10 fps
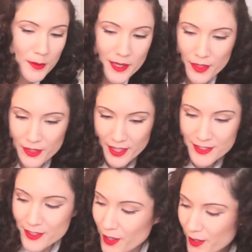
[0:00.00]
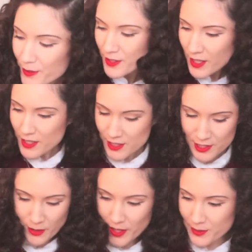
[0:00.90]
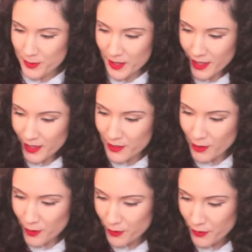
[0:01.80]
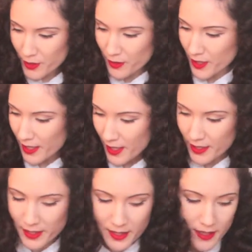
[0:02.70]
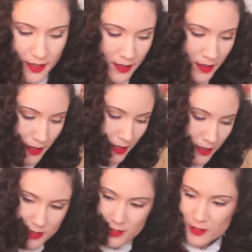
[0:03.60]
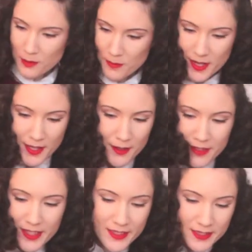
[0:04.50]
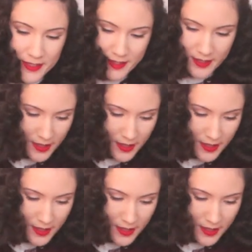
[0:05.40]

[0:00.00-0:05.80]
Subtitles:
really thick scarves, so I really don't feel like I need so many of these.